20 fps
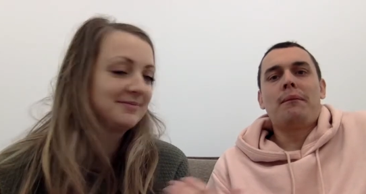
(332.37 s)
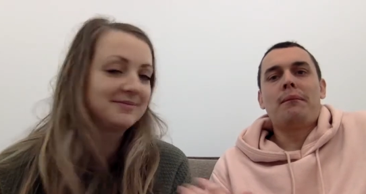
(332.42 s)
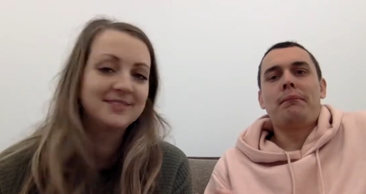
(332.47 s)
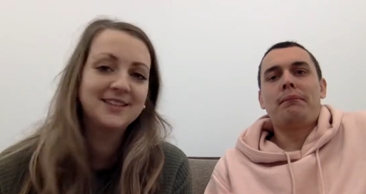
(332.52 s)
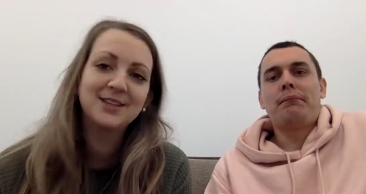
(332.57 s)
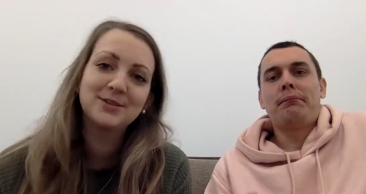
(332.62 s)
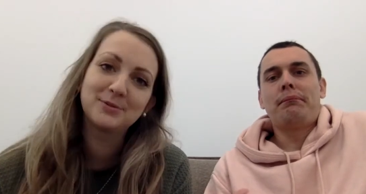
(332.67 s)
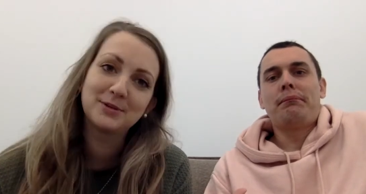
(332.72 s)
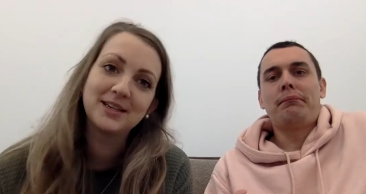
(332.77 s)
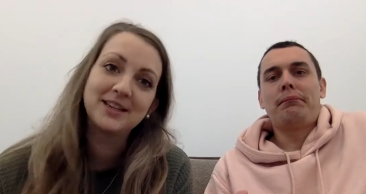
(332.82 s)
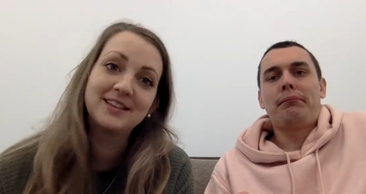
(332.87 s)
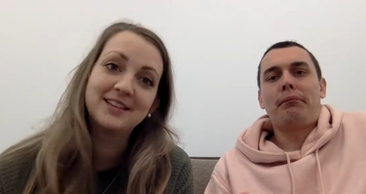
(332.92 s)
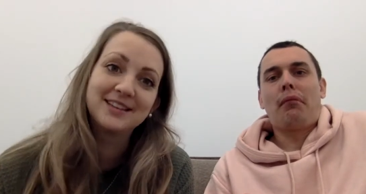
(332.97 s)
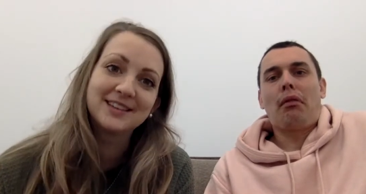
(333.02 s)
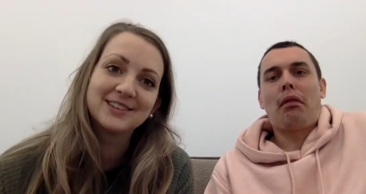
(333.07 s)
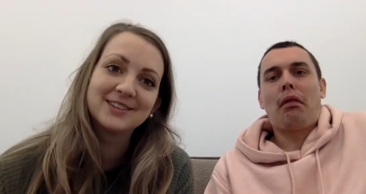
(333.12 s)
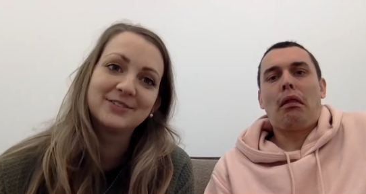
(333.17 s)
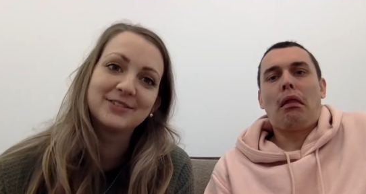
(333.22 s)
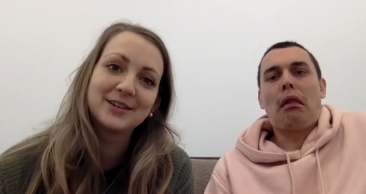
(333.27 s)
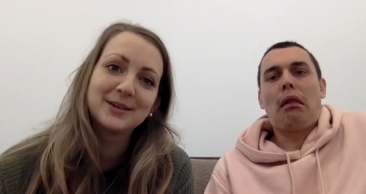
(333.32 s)
Speaker 1: That's what he
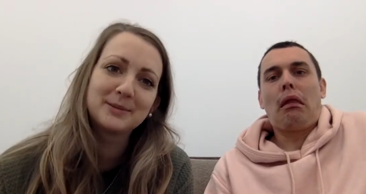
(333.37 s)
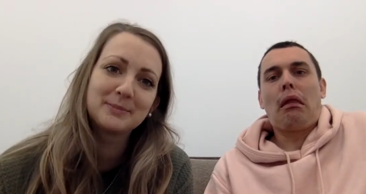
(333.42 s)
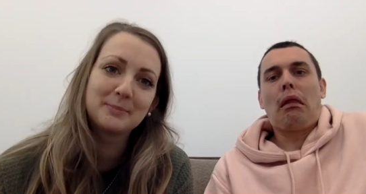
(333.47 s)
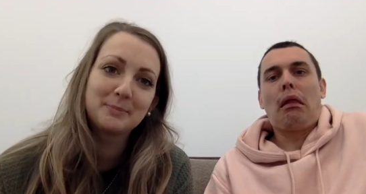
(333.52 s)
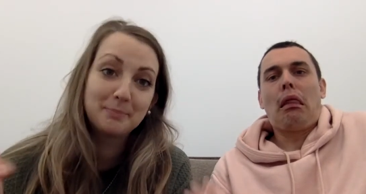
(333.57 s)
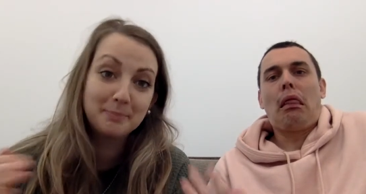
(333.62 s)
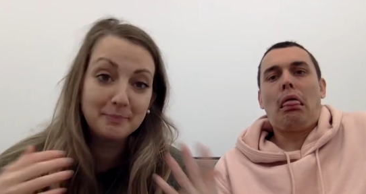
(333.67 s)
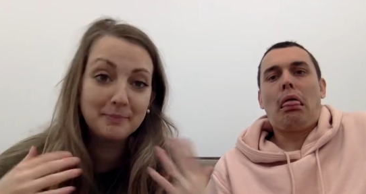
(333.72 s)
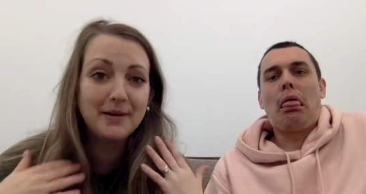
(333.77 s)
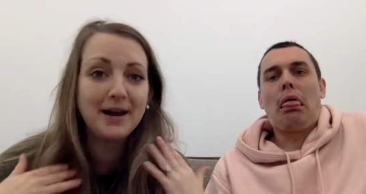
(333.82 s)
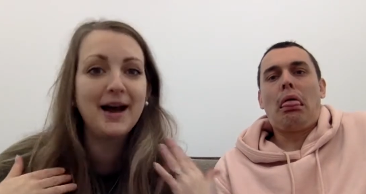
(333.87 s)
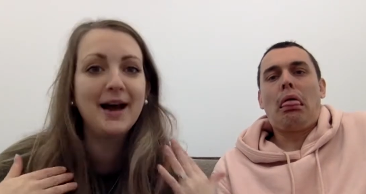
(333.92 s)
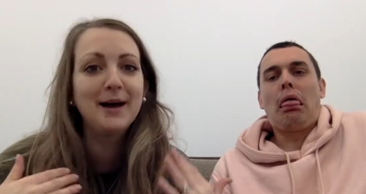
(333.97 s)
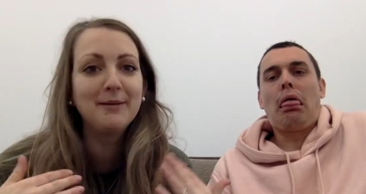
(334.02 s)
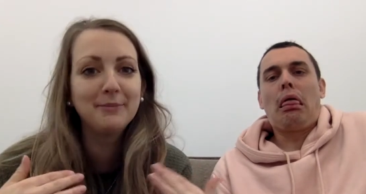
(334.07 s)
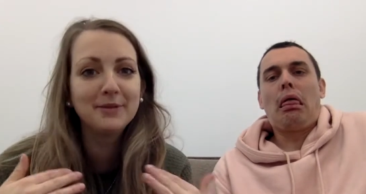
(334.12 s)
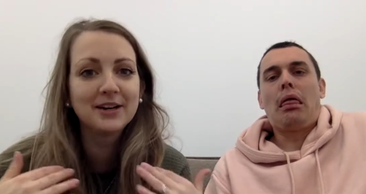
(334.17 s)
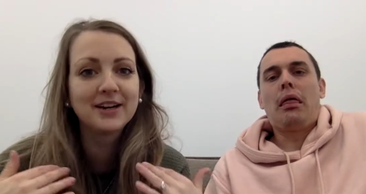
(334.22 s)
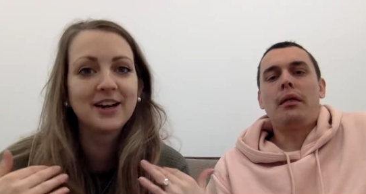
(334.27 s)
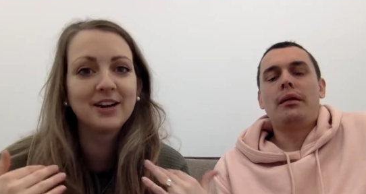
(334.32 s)
thinks of it.
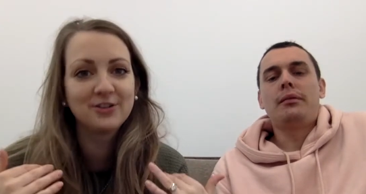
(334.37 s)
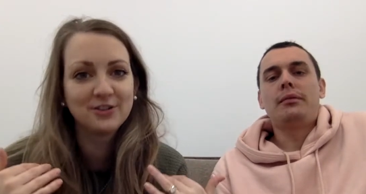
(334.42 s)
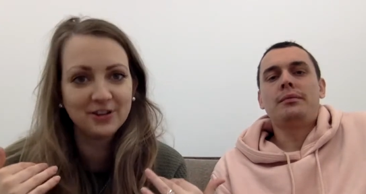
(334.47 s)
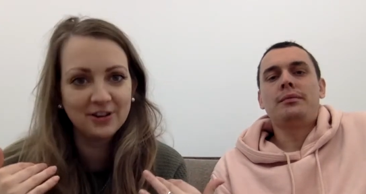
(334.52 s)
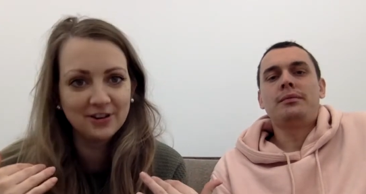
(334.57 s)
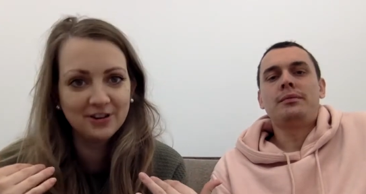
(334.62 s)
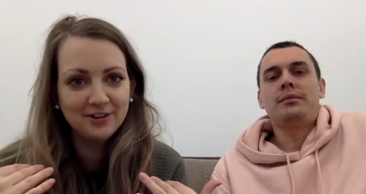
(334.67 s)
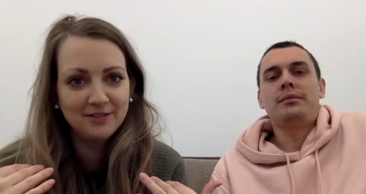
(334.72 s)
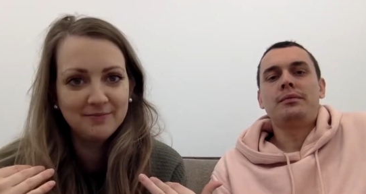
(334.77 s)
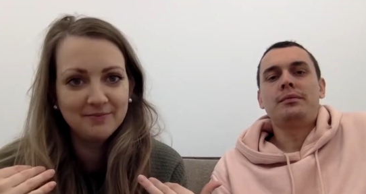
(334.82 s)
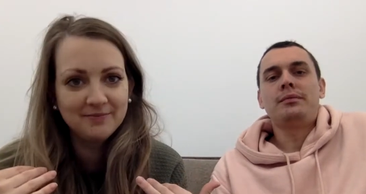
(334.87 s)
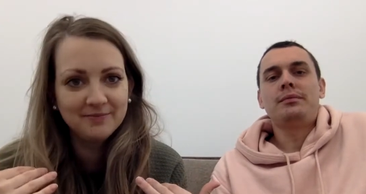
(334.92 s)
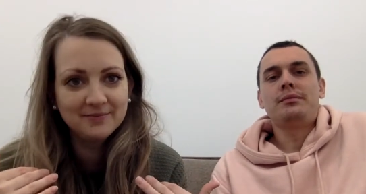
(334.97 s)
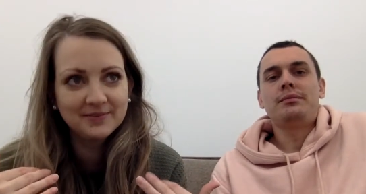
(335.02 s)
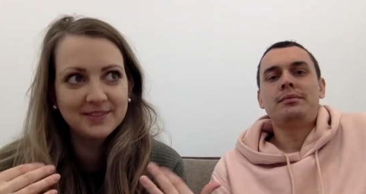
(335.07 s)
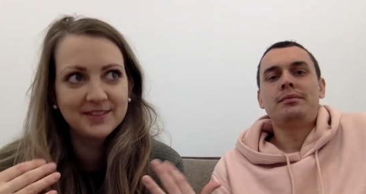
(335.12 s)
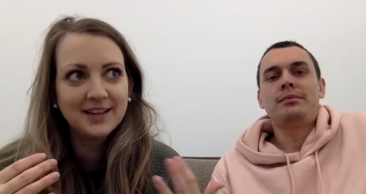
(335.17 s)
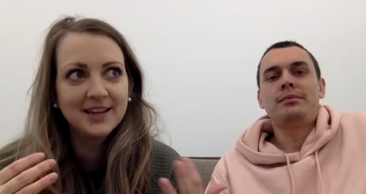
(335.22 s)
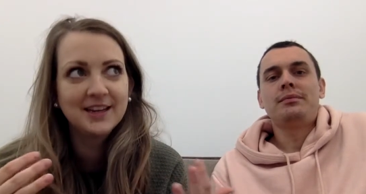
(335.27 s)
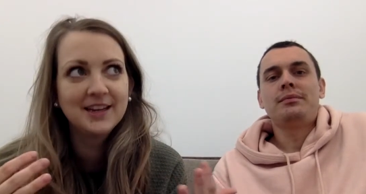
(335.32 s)
I'm a country girl.
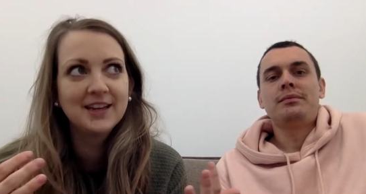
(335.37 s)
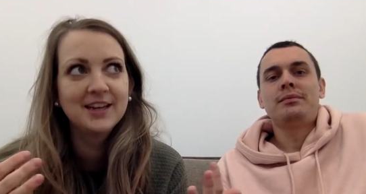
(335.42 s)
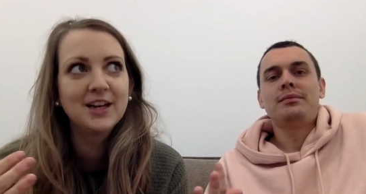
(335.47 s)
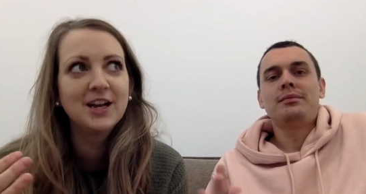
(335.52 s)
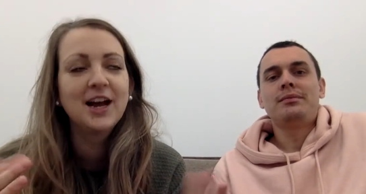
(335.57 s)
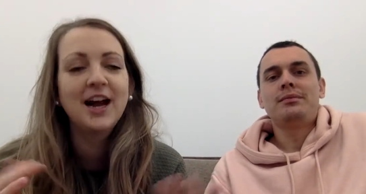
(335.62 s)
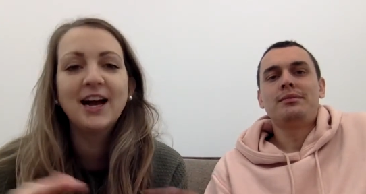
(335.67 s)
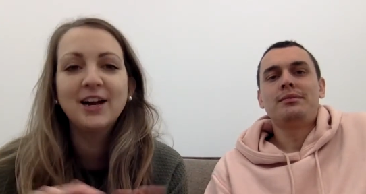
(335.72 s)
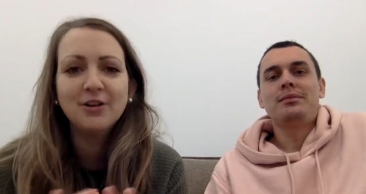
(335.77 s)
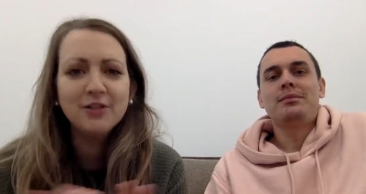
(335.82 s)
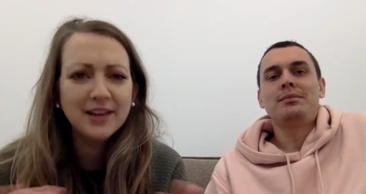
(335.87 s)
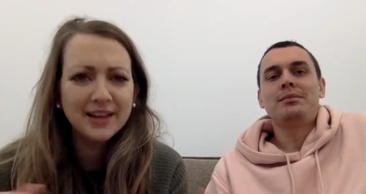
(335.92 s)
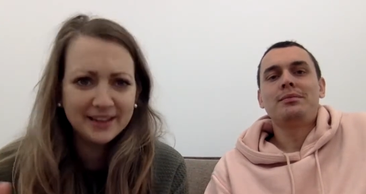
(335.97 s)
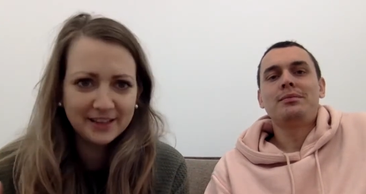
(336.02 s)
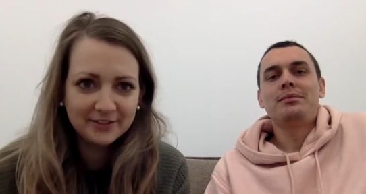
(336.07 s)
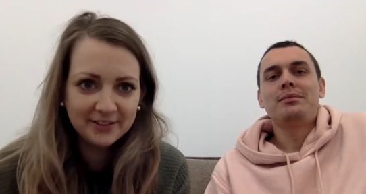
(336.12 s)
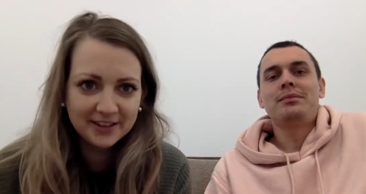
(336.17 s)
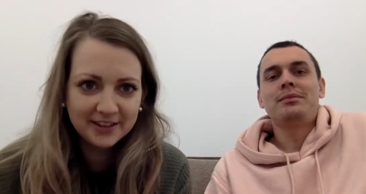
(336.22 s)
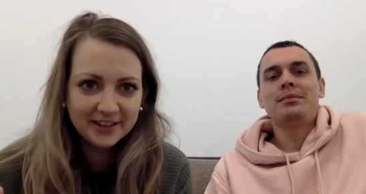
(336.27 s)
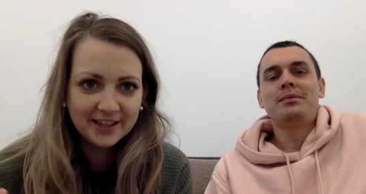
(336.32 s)
I don't like
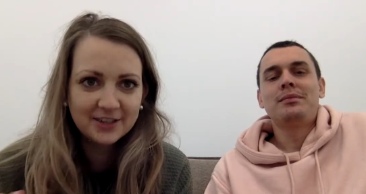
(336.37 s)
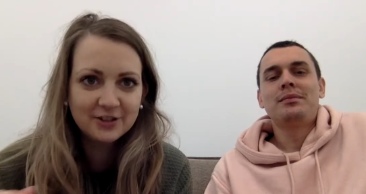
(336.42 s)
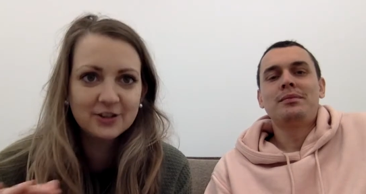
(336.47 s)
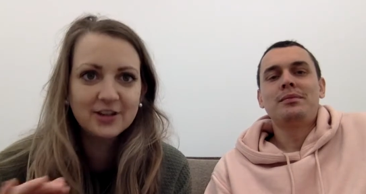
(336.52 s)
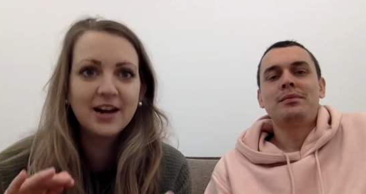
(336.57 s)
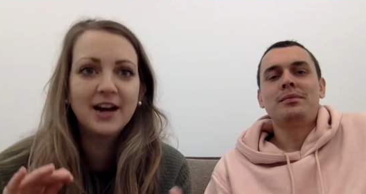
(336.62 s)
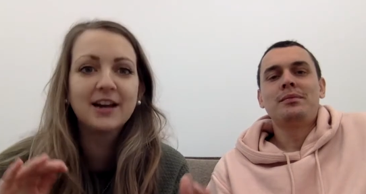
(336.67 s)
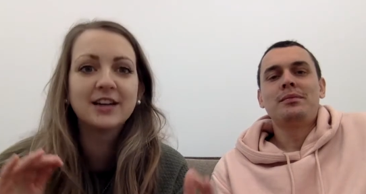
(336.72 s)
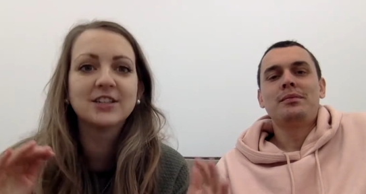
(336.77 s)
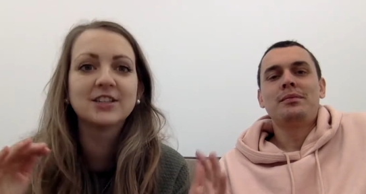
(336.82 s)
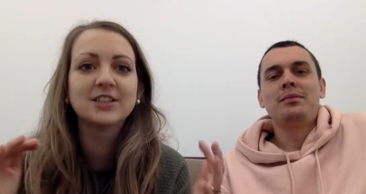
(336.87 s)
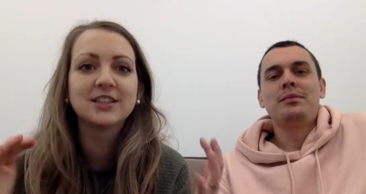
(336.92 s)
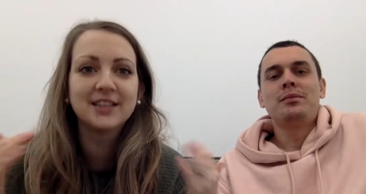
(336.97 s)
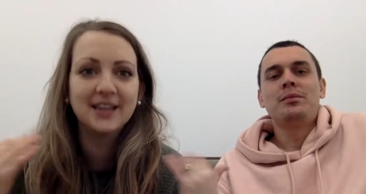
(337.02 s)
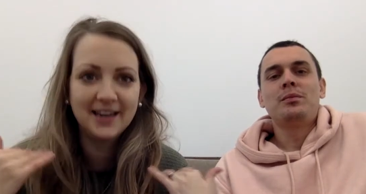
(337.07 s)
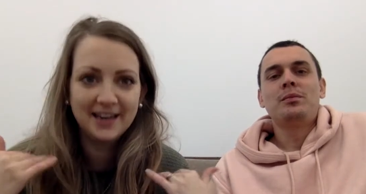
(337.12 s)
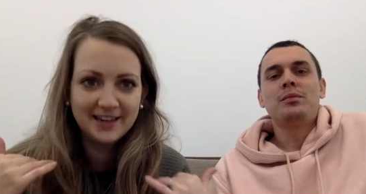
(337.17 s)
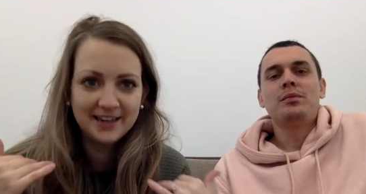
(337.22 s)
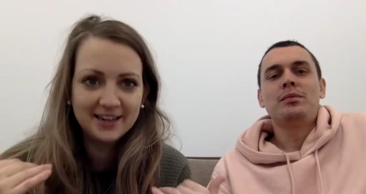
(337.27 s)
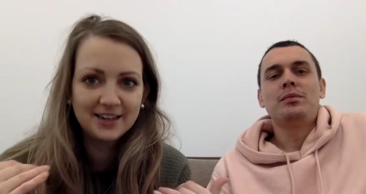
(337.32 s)
living in the country. I just
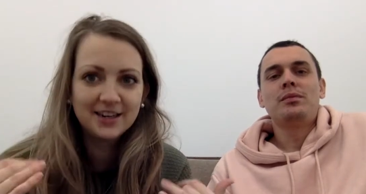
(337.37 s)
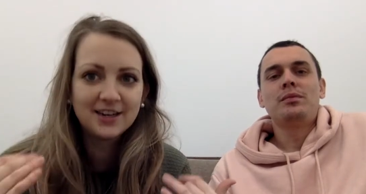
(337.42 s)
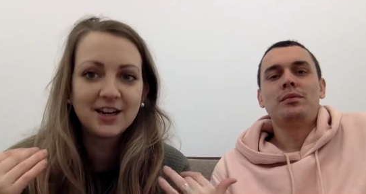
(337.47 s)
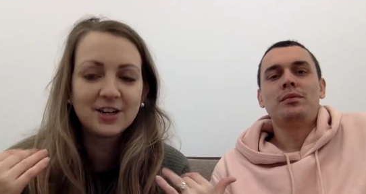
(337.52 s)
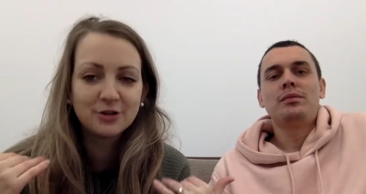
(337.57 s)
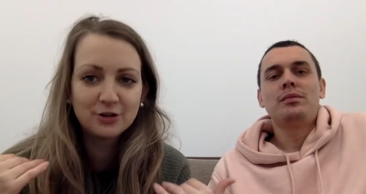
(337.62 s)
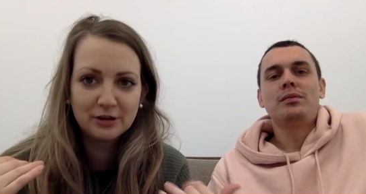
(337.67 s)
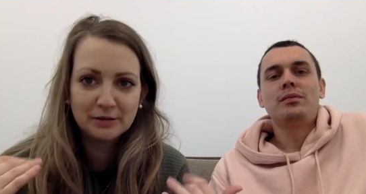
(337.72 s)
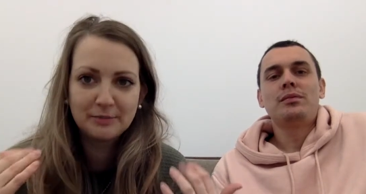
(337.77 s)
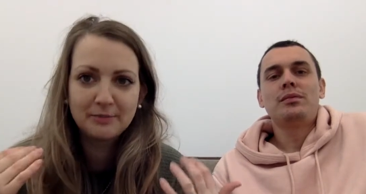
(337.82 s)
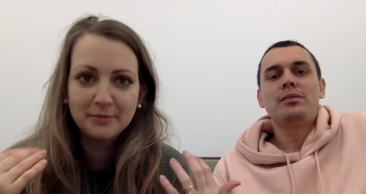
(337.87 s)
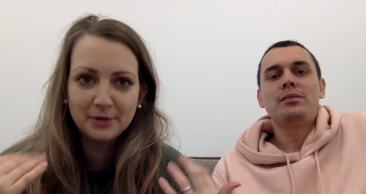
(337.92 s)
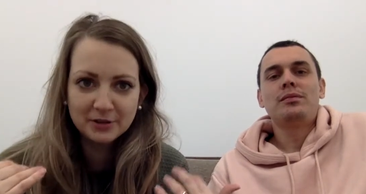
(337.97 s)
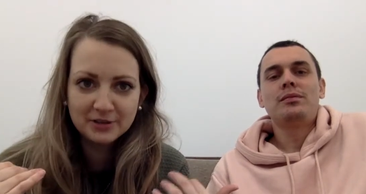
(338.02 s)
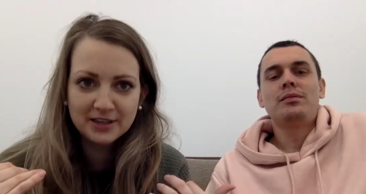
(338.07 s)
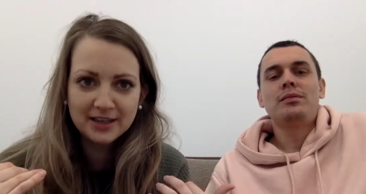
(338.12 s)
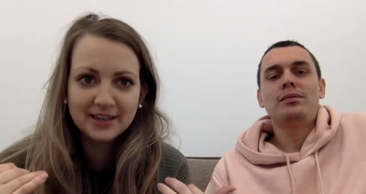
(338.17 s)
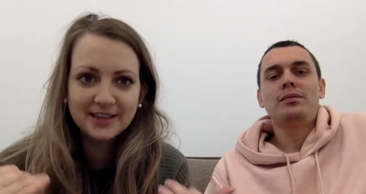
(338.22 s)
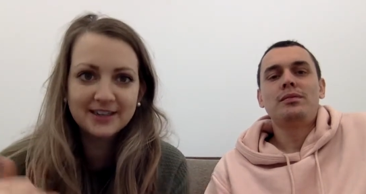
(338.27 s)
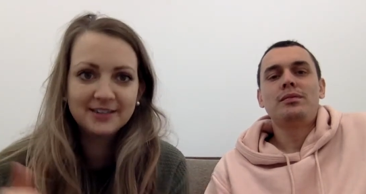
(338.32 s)
like country
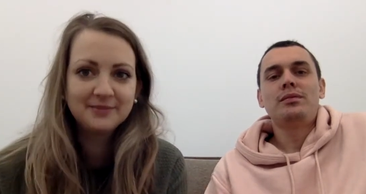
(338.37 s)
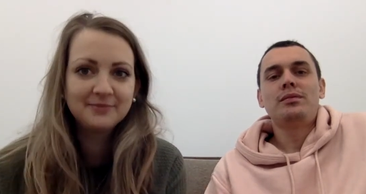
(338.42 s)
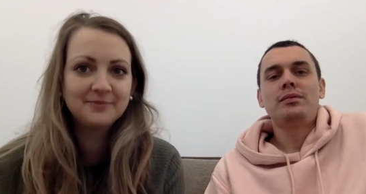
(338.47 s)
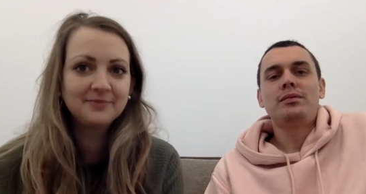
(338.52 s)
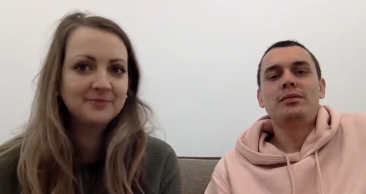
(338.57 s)
music.